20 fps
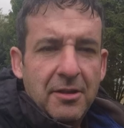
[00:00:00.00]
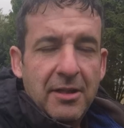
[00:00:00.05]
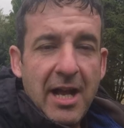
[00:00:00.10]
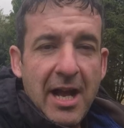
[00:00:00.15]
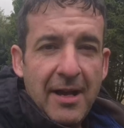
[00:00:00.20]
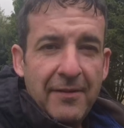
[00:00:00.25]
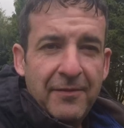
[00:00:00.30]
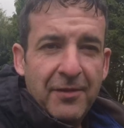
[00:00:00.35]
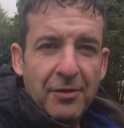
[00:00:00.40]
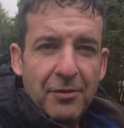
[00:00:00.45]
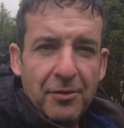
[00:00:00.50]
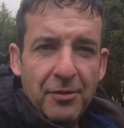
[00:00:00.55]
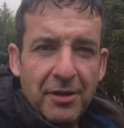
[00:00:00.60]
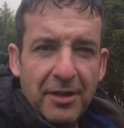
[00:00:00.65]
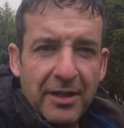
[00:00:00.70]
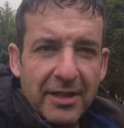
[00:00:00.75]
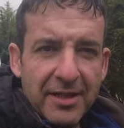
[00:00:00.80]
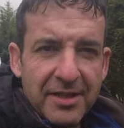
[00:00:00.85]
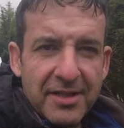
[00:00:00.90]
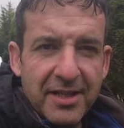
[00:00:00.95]
afternoon
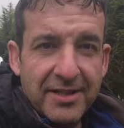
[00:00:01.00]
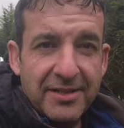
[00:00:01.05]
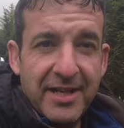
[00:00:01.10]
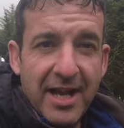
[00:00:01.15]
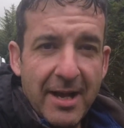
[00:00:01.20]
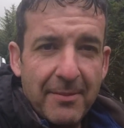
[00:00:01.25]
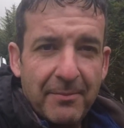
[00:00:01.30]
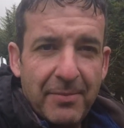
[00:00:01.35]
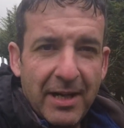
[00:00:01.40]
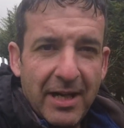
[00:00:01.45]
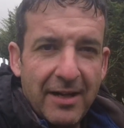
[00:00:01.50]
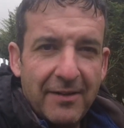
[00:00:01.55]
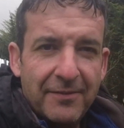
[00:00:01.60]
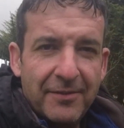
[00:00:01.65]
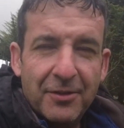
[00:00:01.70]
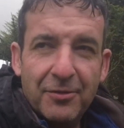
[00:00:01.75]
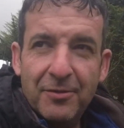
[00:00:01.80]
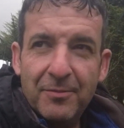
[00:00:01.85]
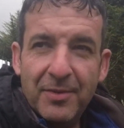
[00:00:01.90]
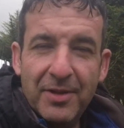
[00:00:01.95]
and it's a damp
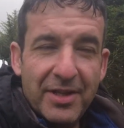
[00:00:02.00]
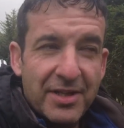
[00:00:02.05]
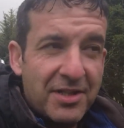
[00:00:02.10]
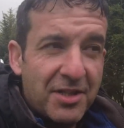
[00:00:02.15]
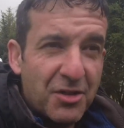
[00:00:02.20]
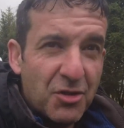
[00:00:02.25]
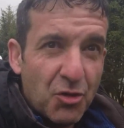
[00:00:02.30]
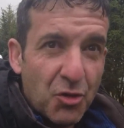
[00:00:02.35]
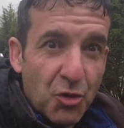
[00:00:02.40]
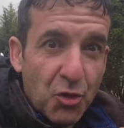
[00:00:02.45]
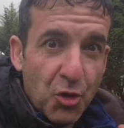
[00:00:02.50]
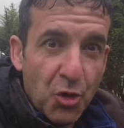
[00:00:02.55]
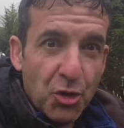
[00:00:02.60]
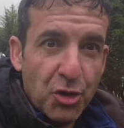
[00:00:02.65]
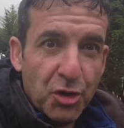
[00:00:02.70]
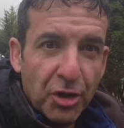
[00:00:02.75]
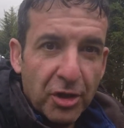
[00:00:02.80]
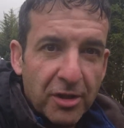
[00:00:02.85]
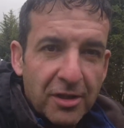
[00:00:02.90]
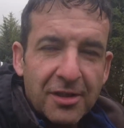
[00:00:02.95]
afternoon, but this is
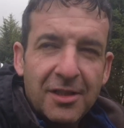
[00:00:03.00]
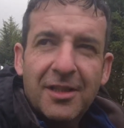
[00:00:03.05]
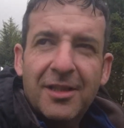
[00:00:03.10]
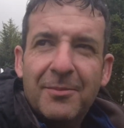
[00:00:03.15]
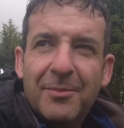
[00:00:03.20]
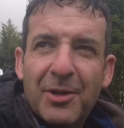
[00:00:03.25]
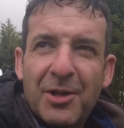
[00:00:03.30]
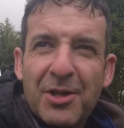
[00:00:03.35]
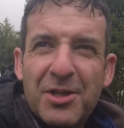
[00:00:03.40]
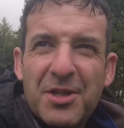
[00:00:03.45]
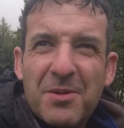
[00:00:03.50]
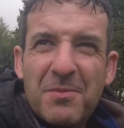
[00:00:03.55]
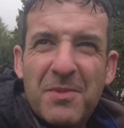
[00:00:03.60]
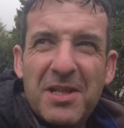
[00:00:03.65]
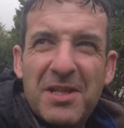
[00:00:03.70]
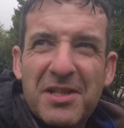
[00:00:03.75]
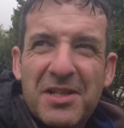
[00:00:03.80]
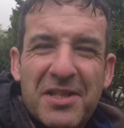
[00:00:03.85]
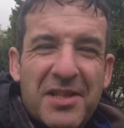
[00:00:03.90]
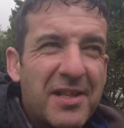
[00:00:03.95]
good because it
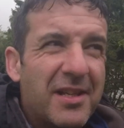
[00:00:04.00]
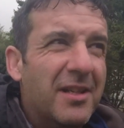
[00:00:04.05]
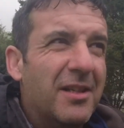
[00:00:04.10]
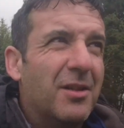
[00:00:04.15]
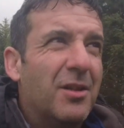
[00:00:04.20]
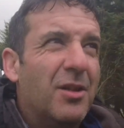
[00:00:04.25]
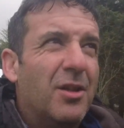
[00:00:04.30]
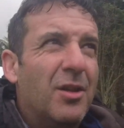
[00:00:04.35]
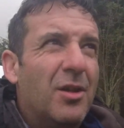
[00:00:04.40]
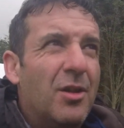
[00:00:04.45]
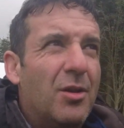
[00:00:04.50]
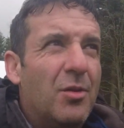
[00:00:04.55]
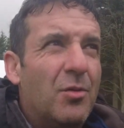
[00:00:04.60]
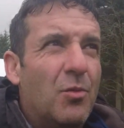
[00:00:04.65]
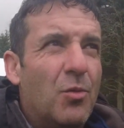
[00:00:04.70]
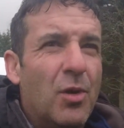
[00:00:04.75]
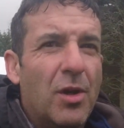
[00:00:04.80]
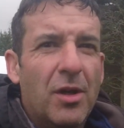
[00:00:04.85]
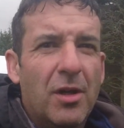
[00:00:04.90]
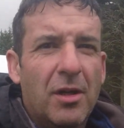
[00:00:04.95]
means that
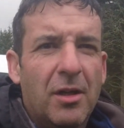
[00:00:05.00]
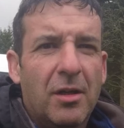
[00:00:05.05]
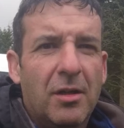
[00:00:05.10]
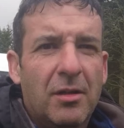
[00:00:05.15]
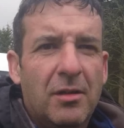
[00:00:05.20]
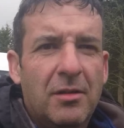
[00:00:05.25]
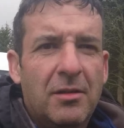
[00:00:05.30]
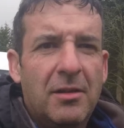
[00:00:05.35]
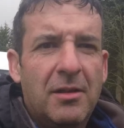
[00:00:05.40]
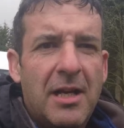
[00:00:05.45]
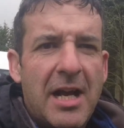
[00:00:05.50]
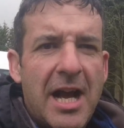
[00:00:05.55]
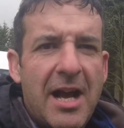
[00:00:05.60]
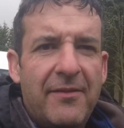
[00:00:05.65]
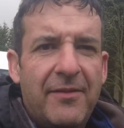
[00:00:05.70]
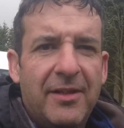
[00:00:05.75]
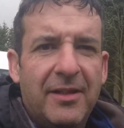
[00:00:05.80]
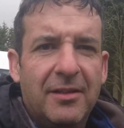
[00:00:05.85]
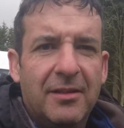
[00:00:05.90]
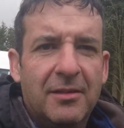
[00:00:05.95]
we're
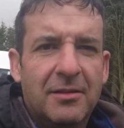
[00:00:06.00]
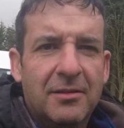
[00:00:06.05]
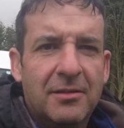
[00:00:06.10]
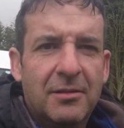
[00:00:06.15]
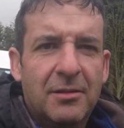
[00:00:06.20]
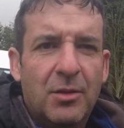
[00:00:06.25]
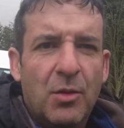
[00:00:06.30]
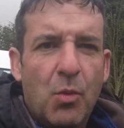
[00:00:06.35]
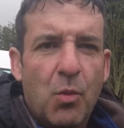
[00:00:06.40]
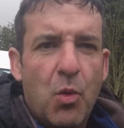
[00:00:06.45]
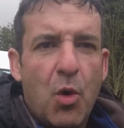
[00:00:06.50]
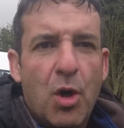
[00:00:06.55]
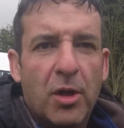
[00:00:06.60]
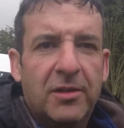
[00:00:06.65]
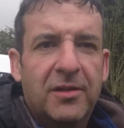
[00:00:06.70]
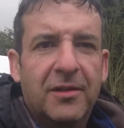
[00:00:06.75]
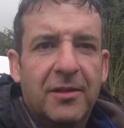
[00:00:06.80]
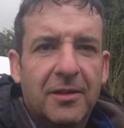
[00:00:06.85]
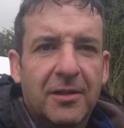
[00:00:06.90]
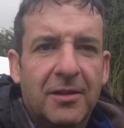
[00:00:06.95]
having
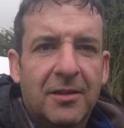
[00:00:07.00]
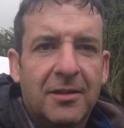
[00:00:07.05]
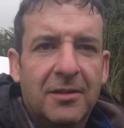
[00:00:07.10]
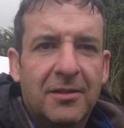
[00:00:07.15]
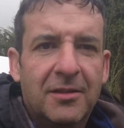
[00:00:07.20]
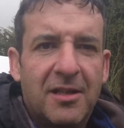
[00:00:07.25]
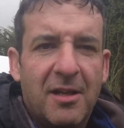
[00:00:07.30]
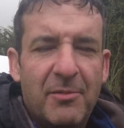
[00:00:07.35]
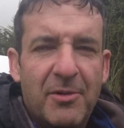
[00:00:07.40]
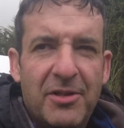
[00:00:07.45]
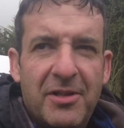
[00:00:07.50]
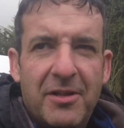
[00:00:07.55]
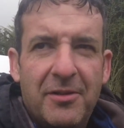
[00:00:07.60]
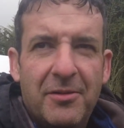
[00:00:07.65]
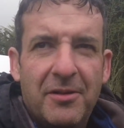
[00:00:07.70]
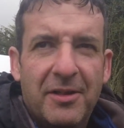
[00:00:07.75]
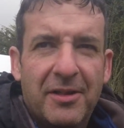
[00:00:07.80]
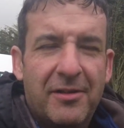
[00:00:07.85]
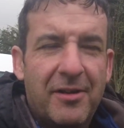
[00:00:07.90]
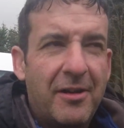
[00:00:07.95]
water coming down
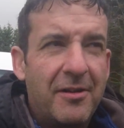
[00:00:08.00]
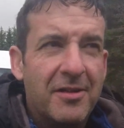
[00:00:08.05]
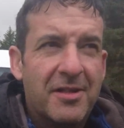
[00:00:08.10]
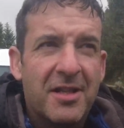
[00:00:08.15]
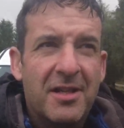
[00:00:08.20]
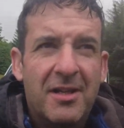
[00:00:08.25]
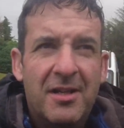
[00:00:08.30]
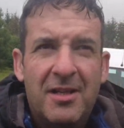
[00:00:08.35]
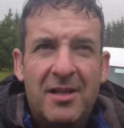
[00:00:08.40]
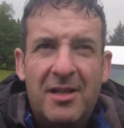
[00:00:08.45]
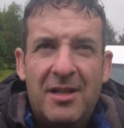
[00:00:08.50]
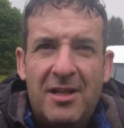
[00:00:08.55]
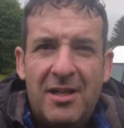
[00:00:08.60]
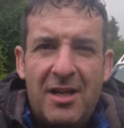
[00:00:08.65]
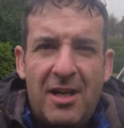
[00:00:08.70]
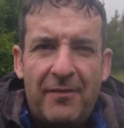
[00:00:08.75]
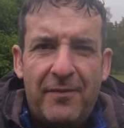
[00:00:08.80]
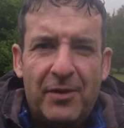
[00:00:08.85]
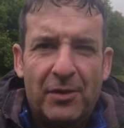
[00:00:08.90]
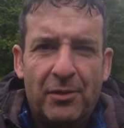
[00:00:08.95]
on the ground.
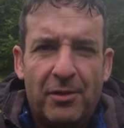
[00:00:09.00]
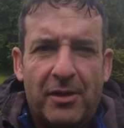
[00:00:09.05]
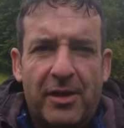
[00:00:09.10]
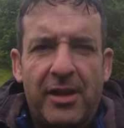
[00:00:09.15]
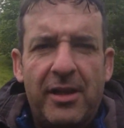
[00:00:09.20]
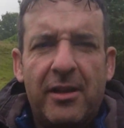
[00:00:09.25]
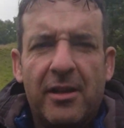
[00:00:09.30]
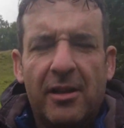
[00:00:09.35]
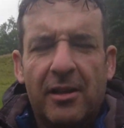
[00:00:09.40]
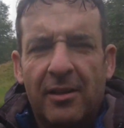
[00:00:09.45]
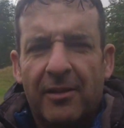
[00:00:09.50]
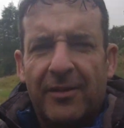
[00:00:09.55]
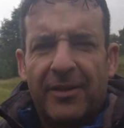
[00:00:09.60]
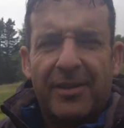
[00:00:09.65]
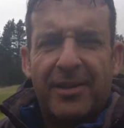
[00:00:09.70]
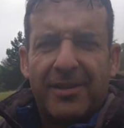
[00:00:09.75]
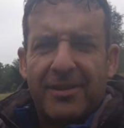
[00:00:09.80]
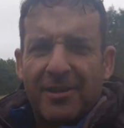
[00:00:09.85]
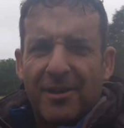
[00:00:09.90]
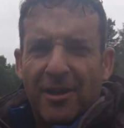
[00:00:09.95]
If you look here,
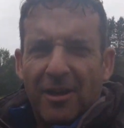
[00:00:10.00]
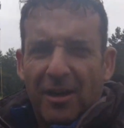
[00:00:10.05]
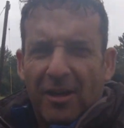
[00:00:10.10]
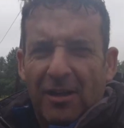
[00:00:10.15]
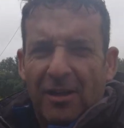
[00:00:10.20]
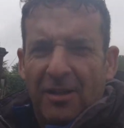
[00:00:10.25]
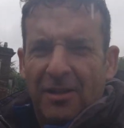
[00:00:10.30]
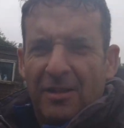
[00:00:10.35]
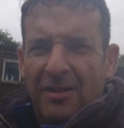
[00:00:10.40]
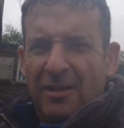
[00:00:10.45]
this is our,